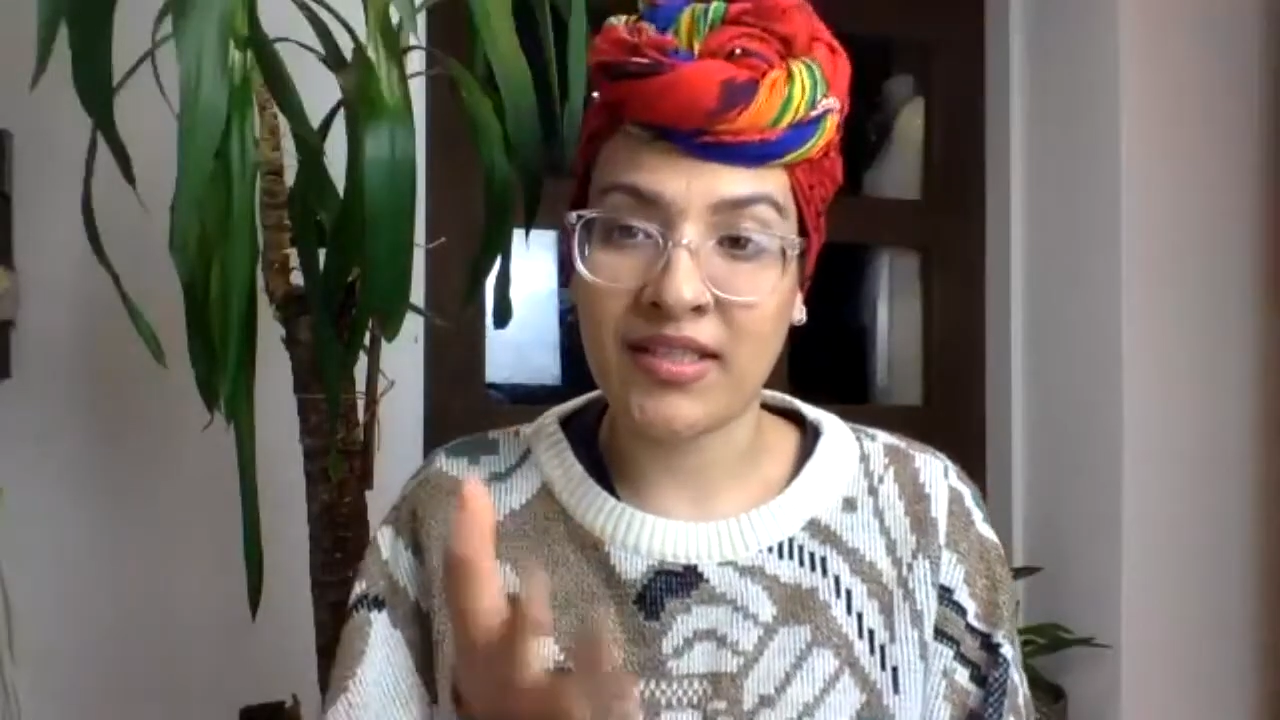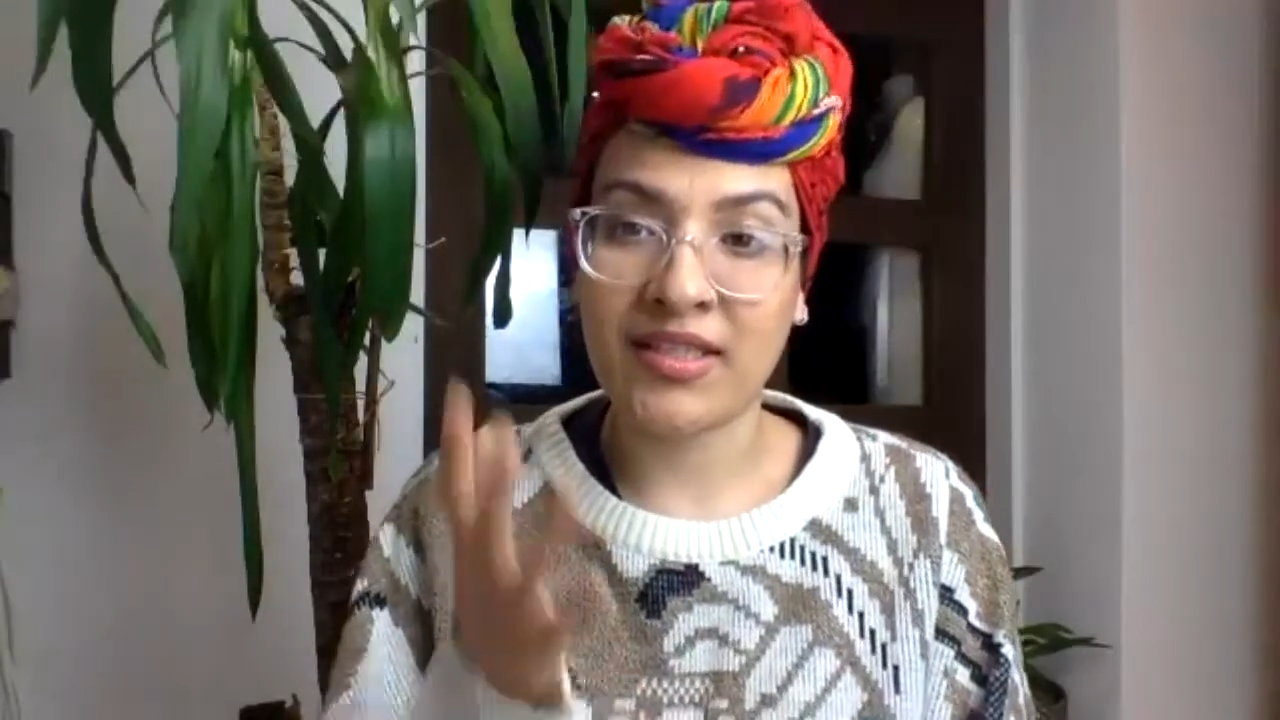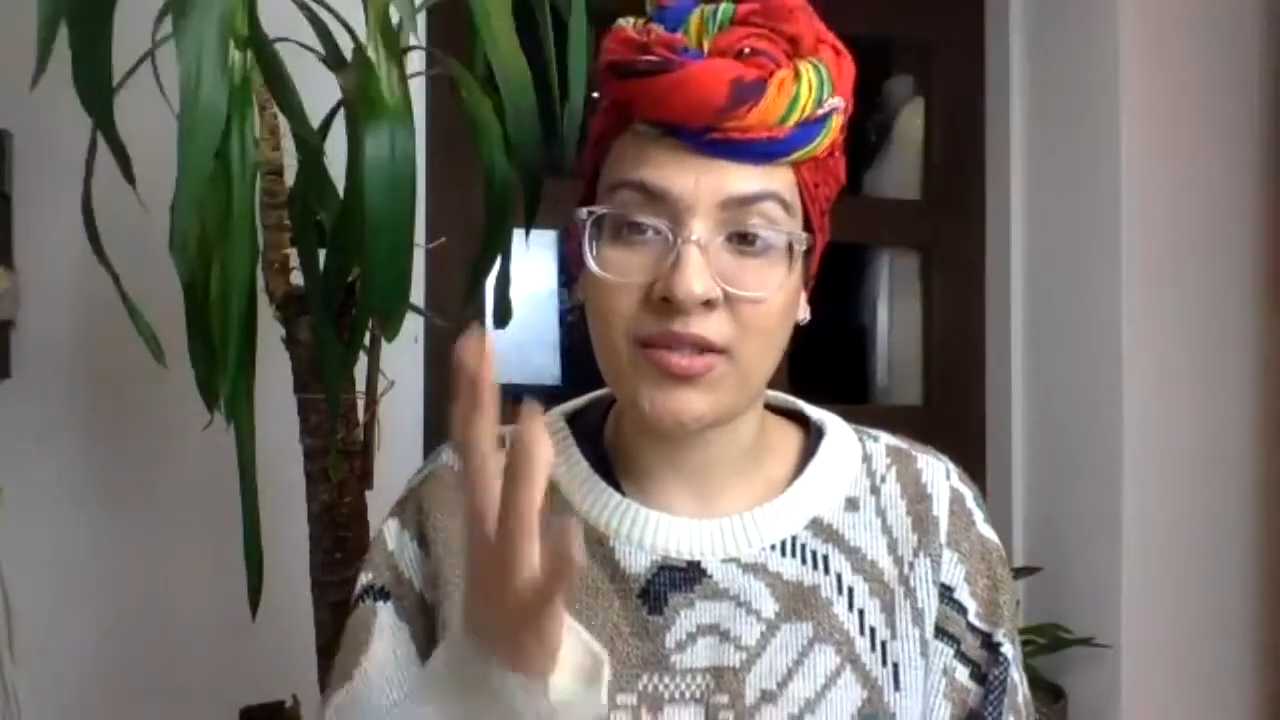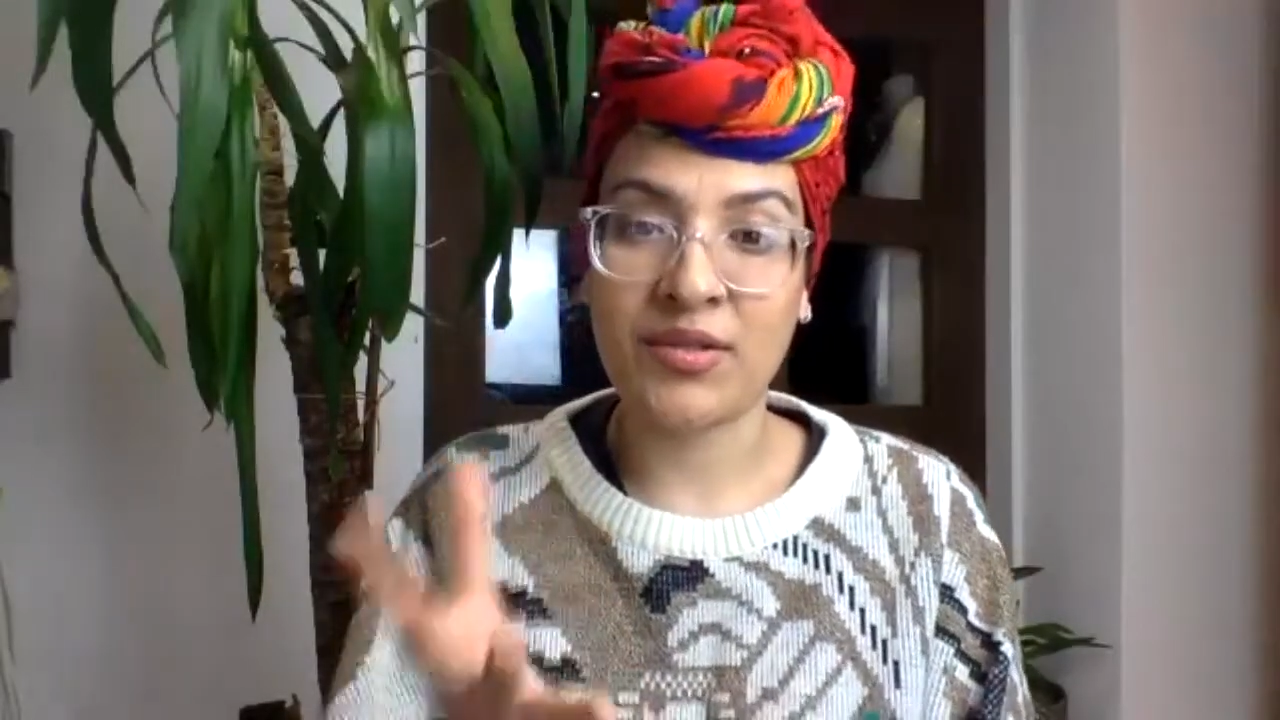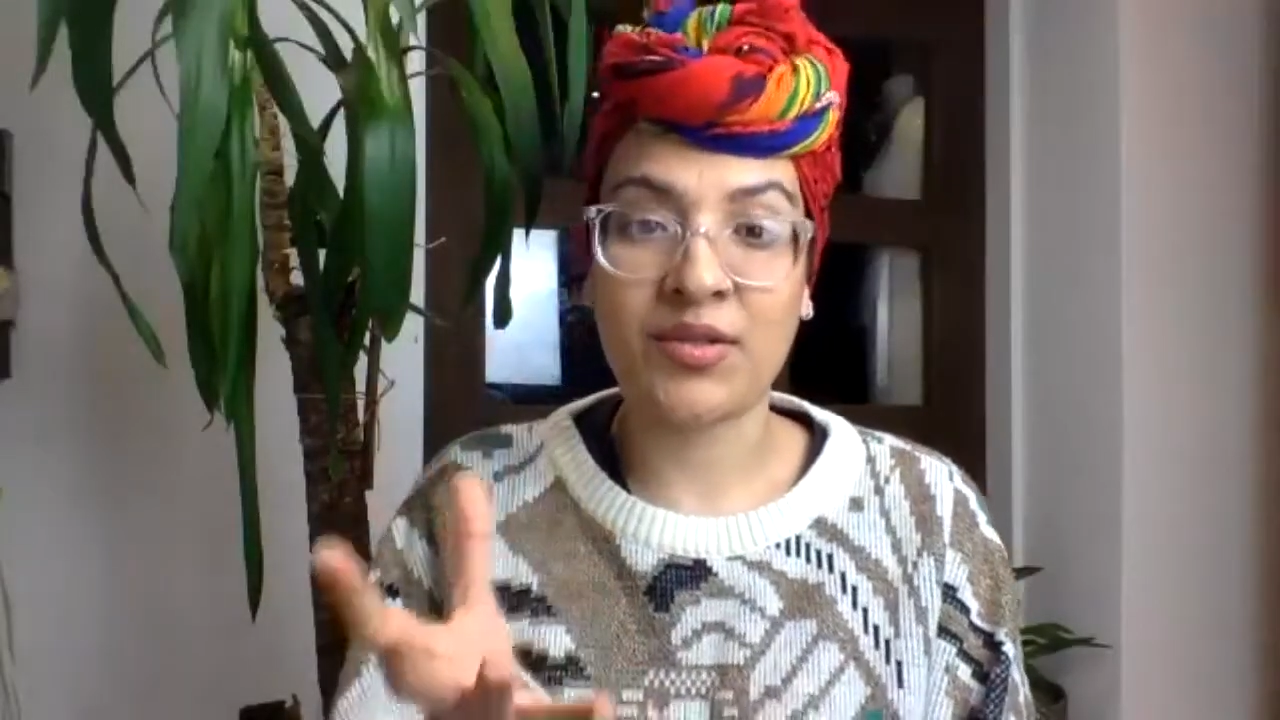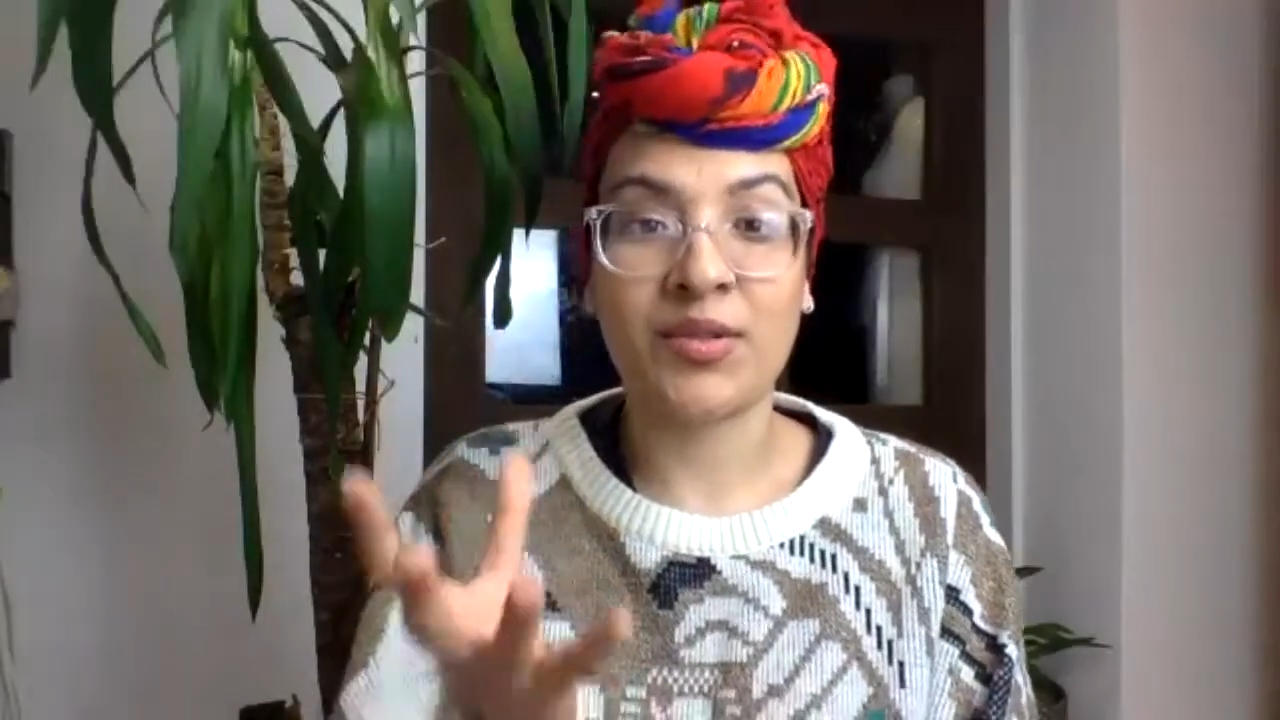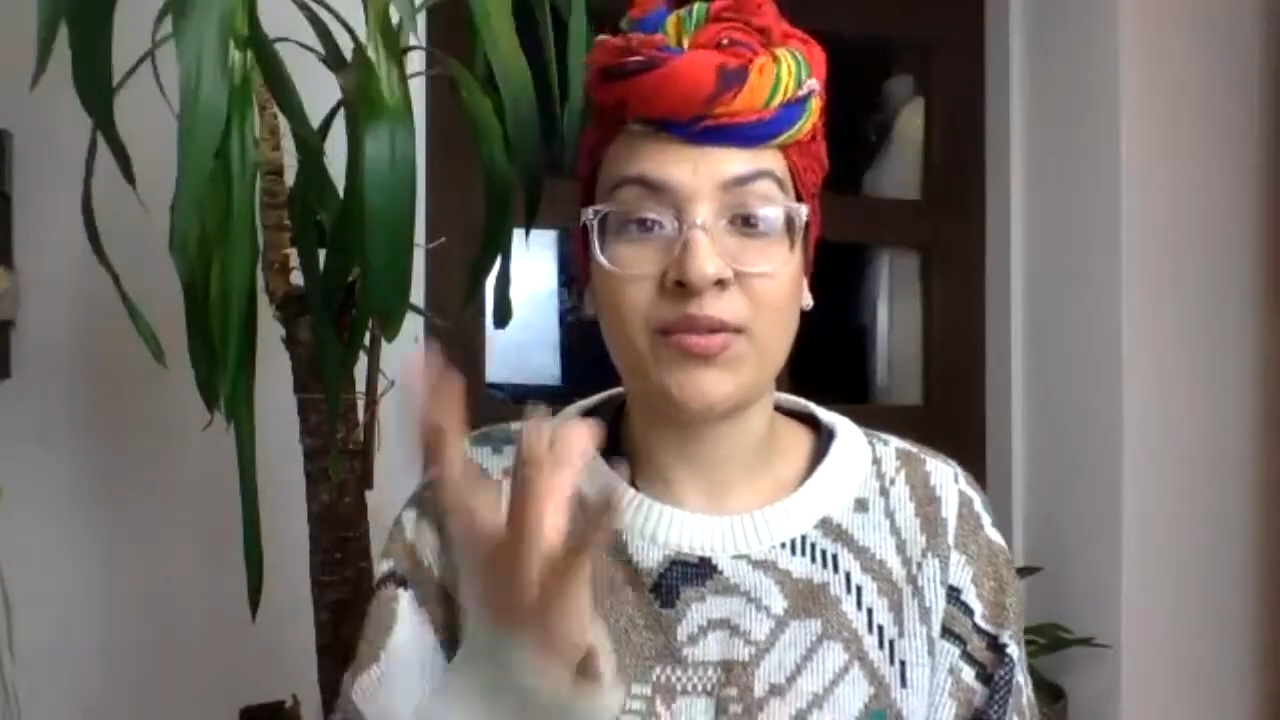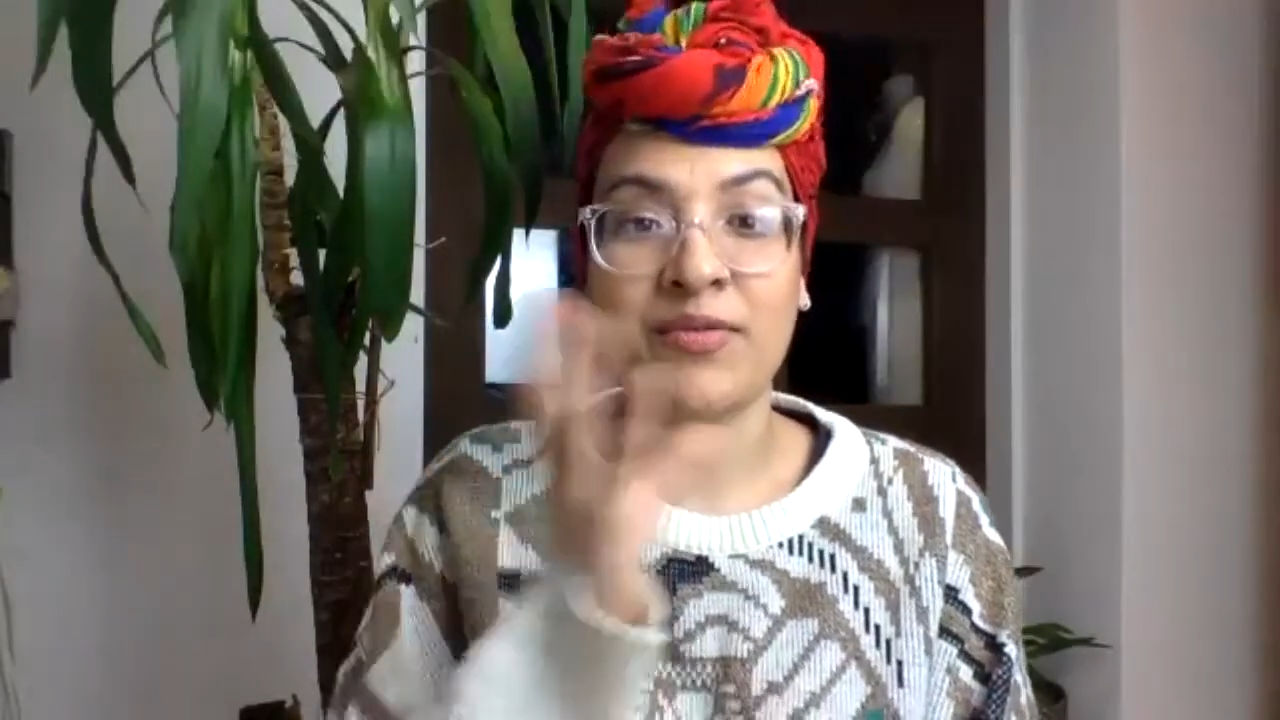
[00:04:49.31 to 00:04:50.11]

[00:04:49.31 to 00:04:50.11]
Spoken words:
you do